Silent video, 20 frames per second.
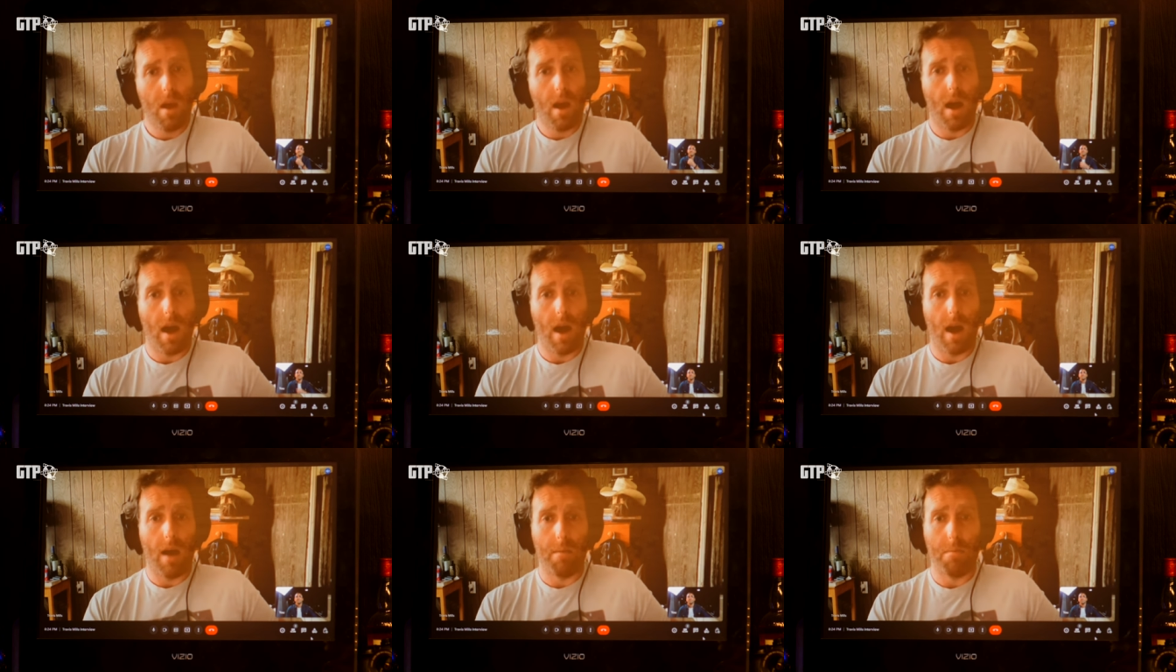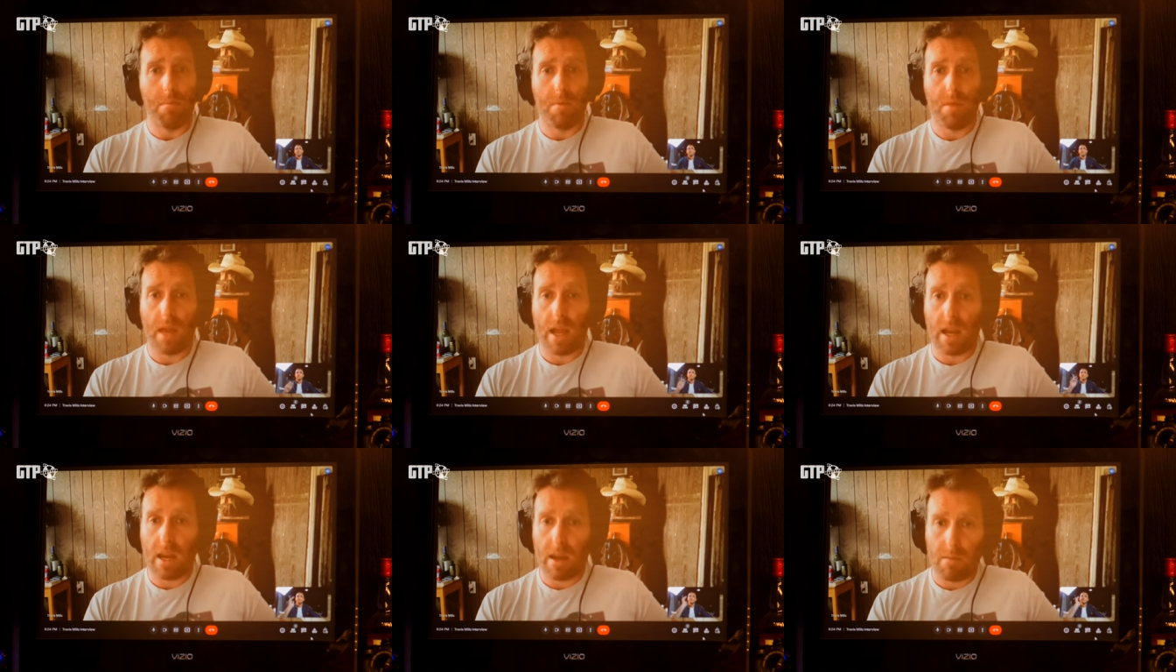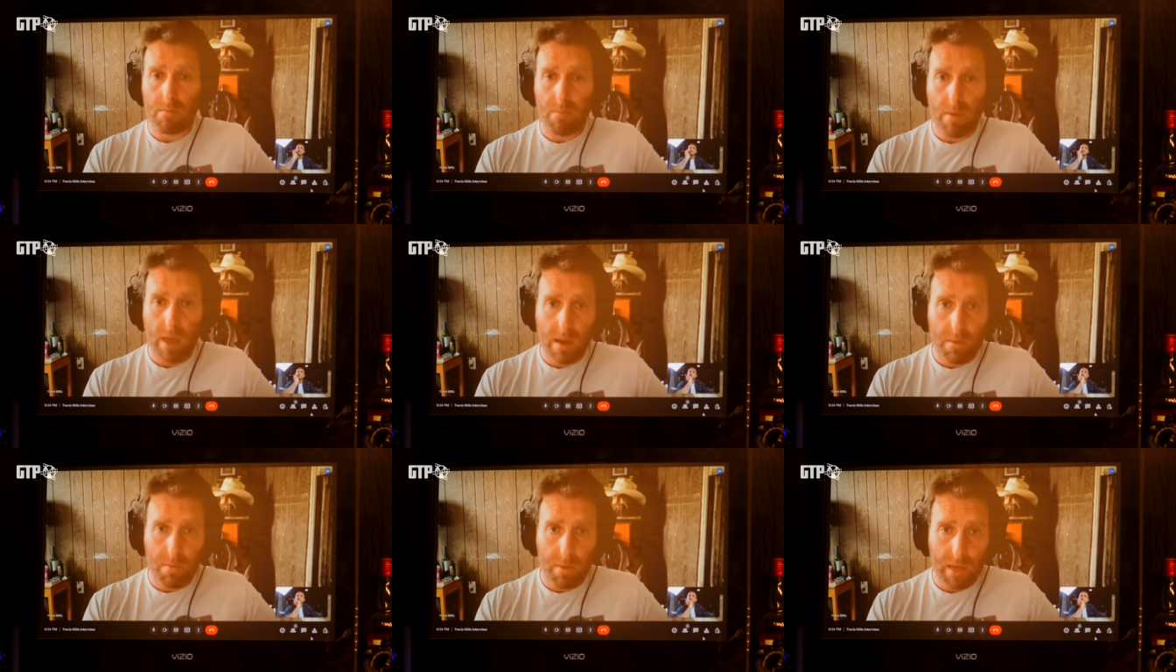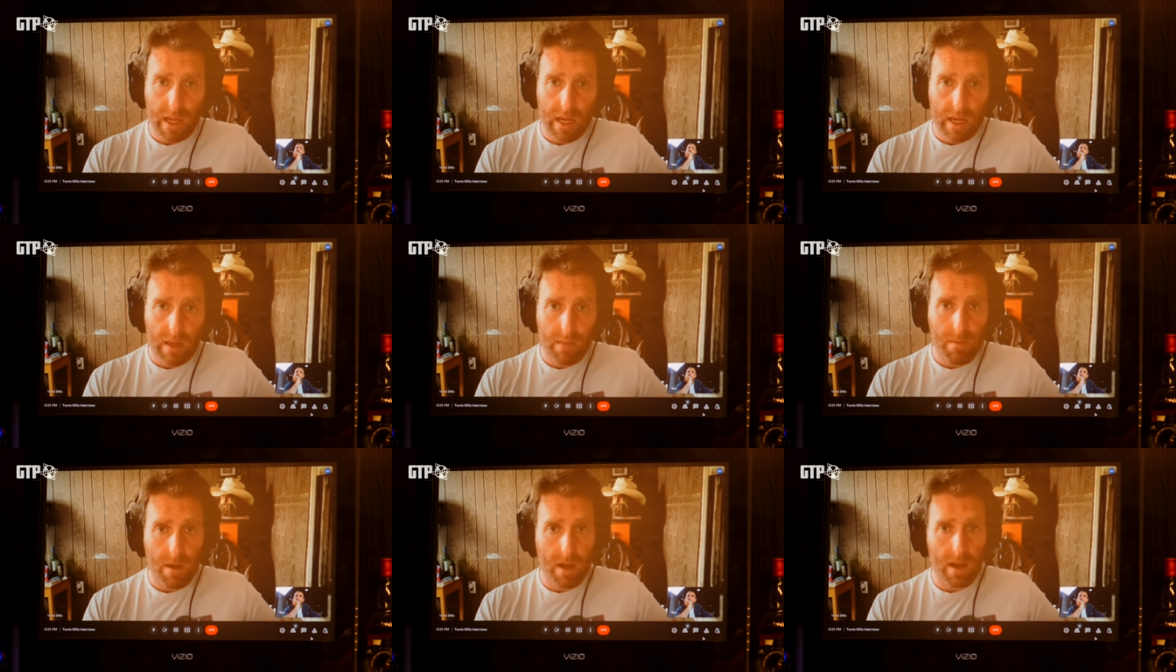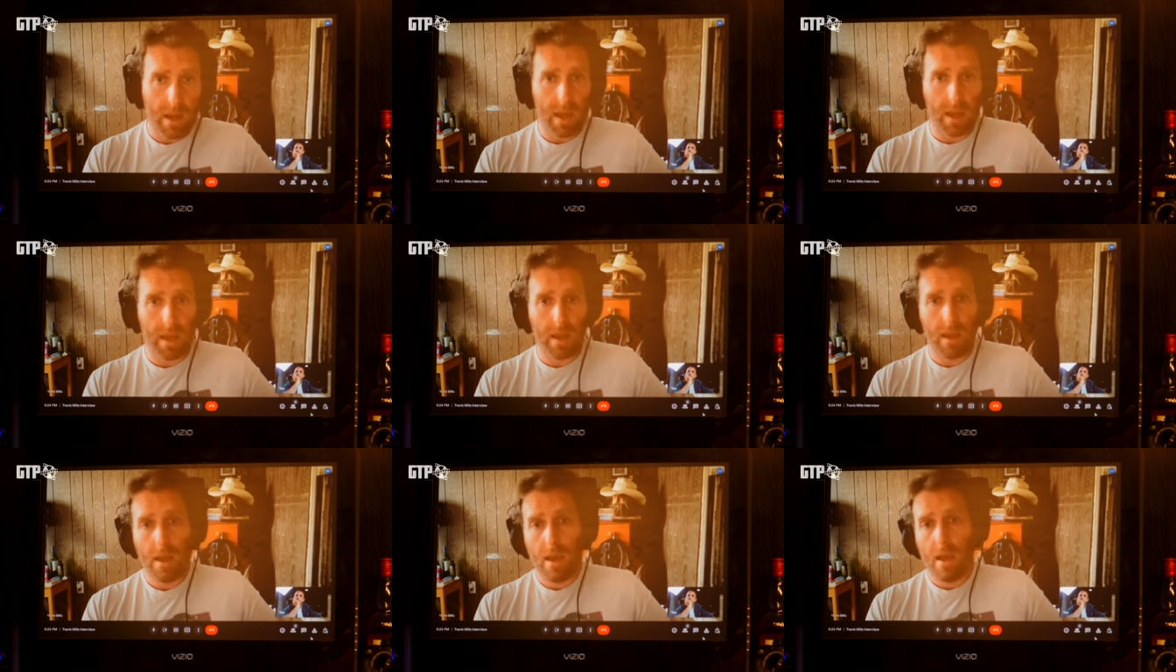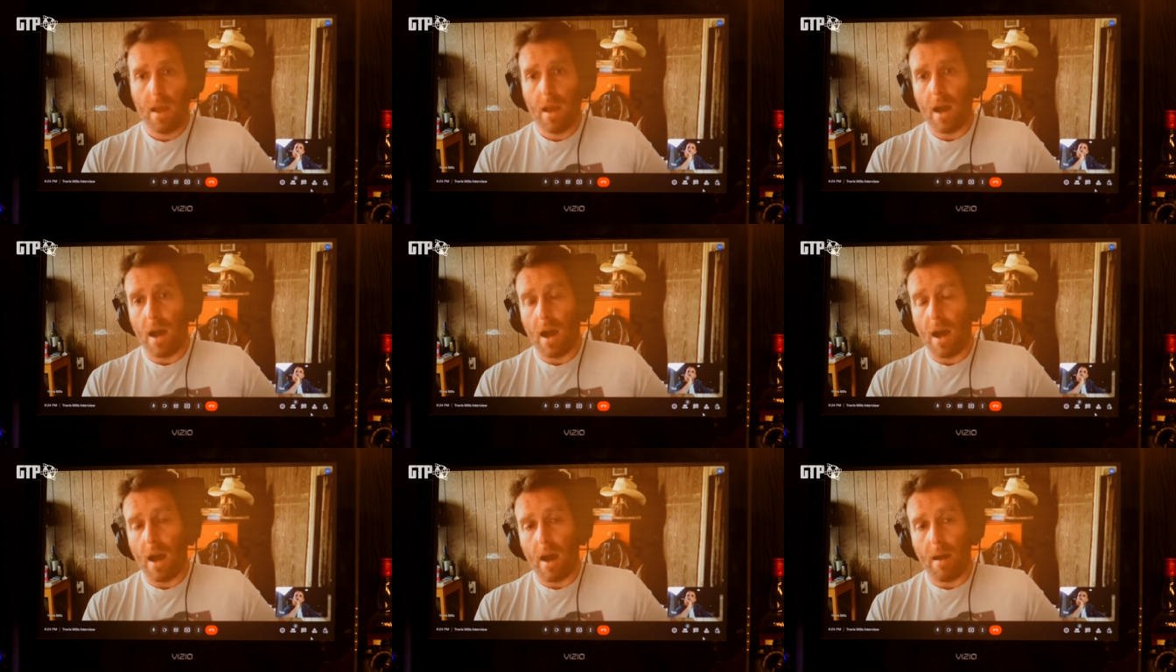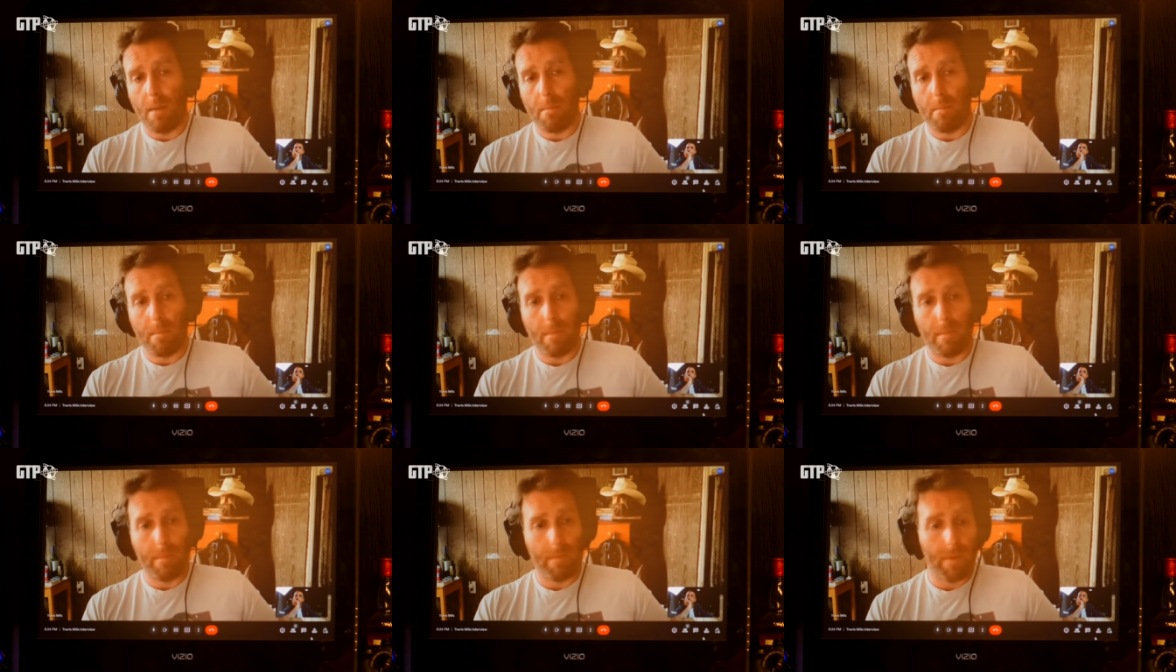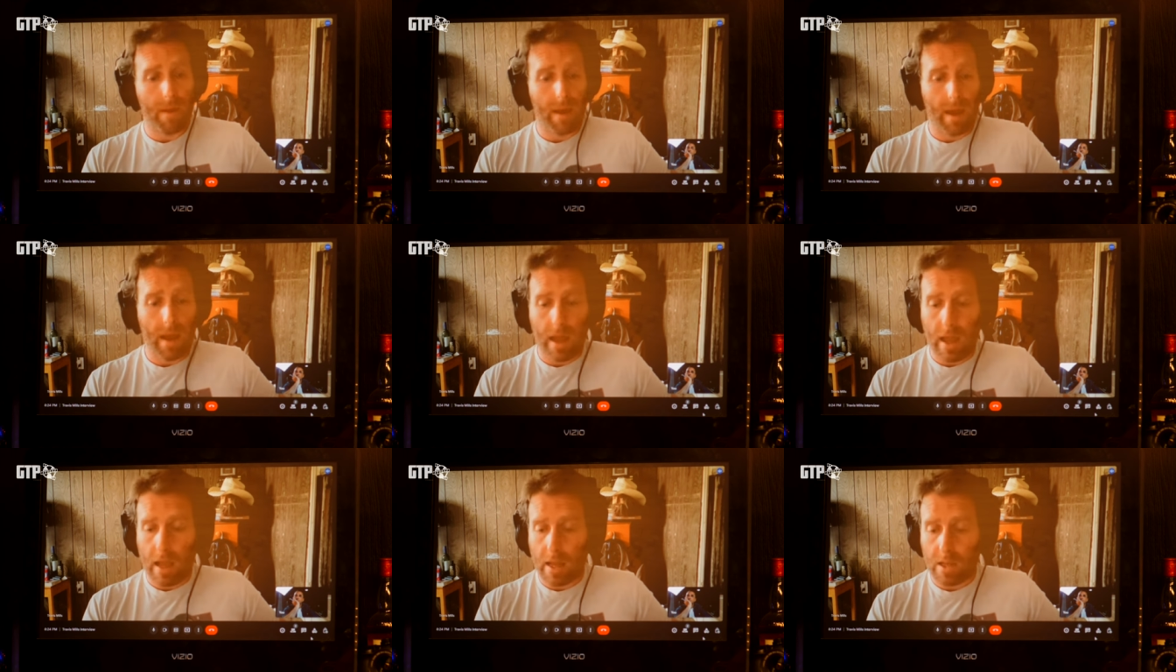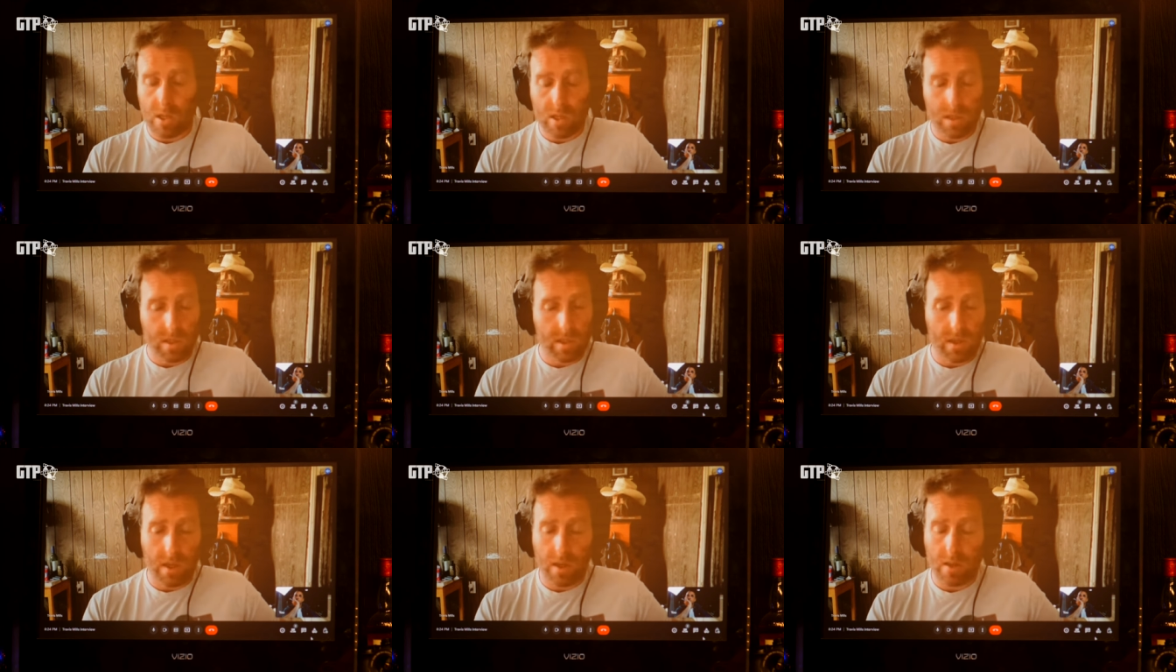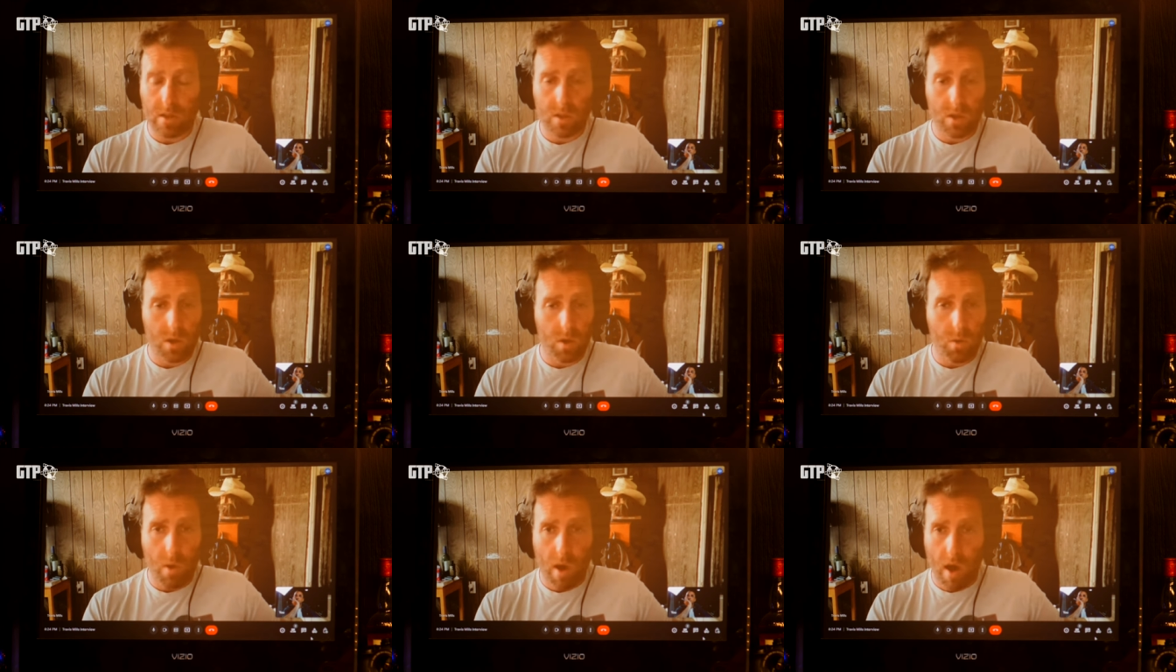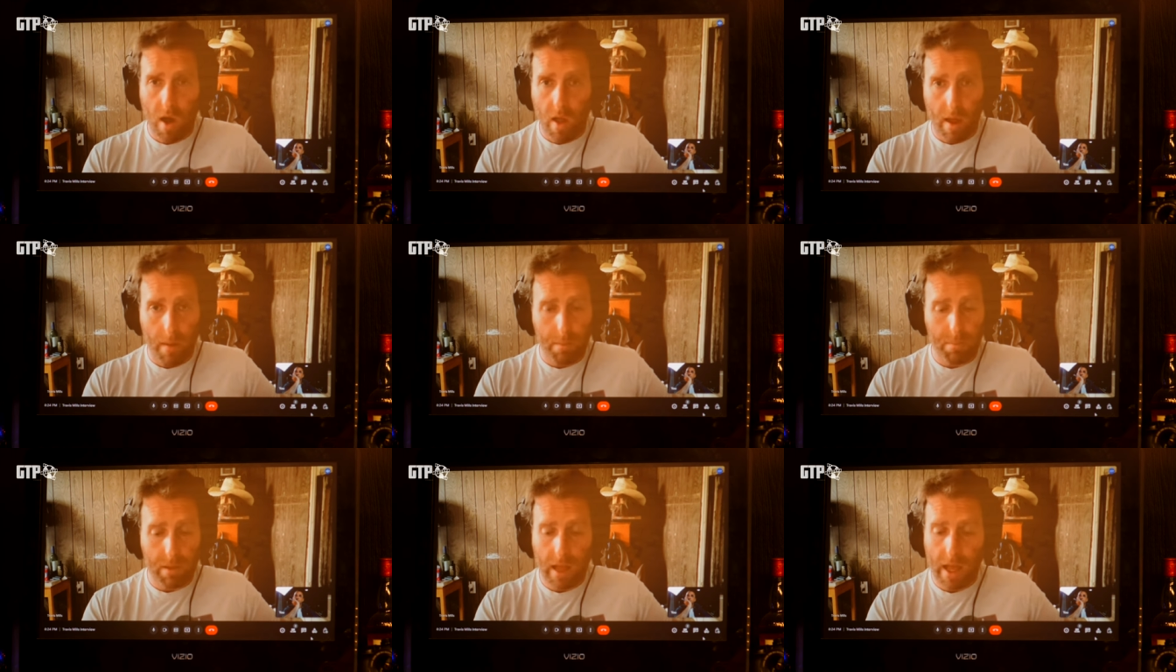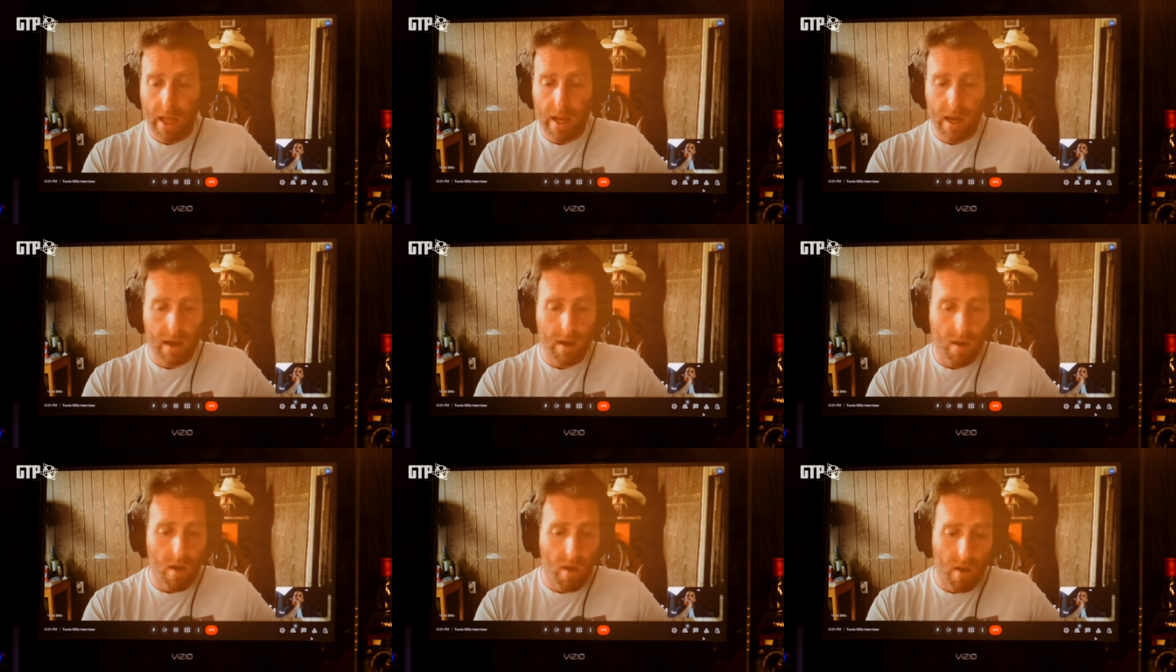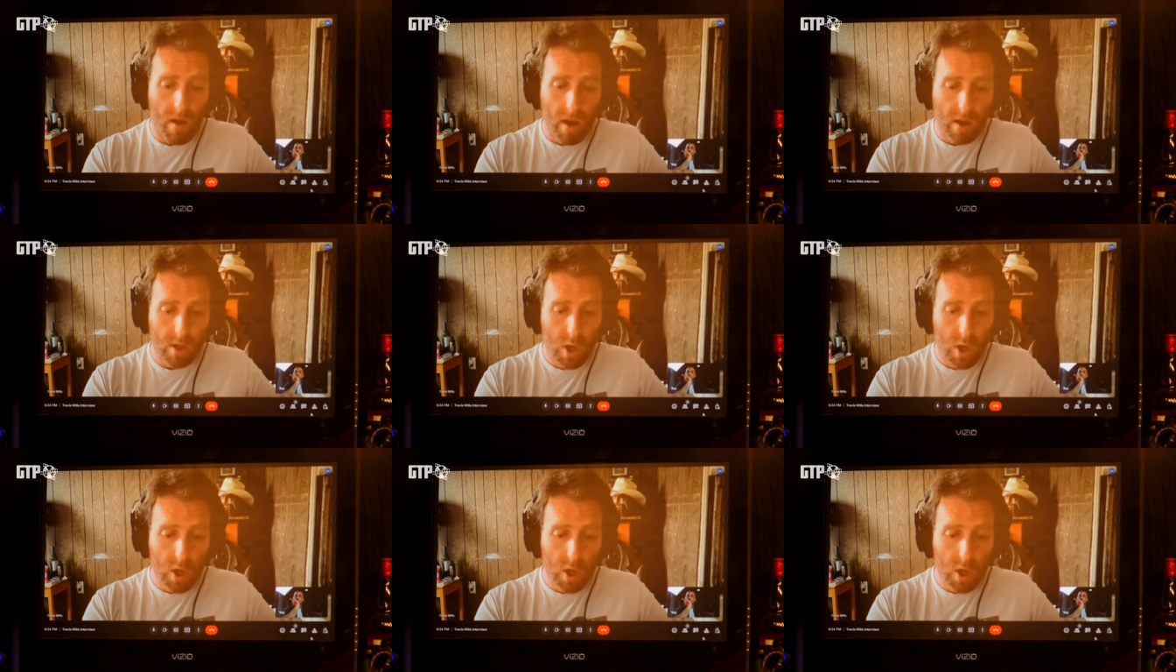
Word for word: Um, they didn't make me any money. Um, it just didn't do well. I played it, I